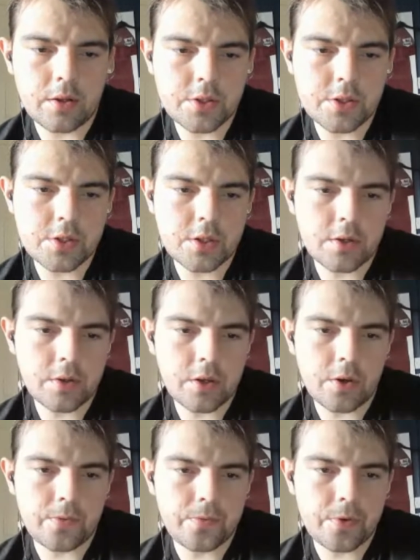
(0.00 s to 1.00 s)
just gonna
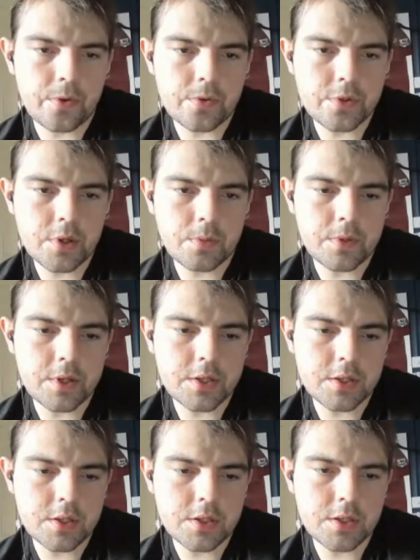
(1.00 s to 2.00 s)
go through some of the
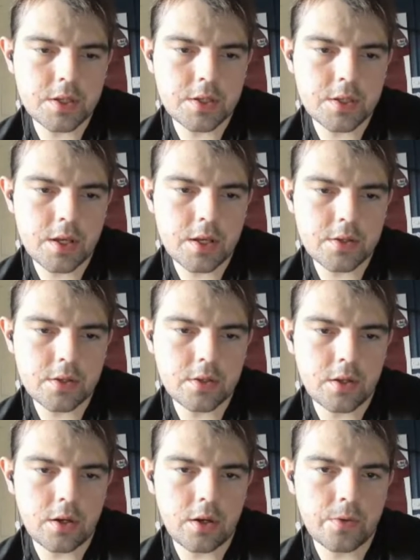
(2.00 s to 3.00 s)
statistics
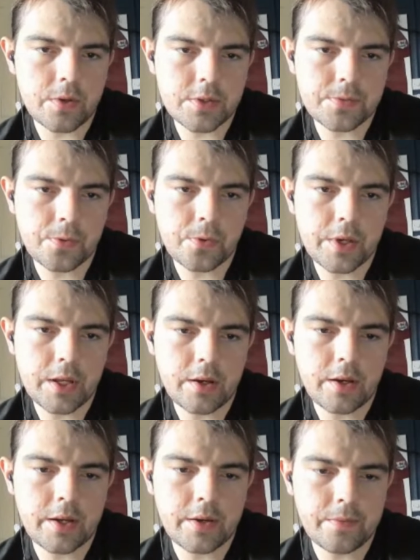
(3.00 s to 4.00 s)
on the Lotus
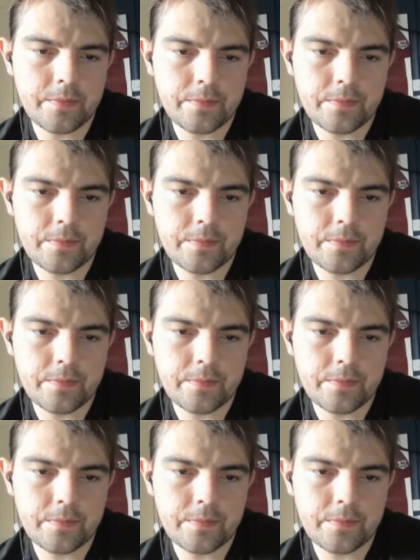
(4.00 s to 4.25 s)
49.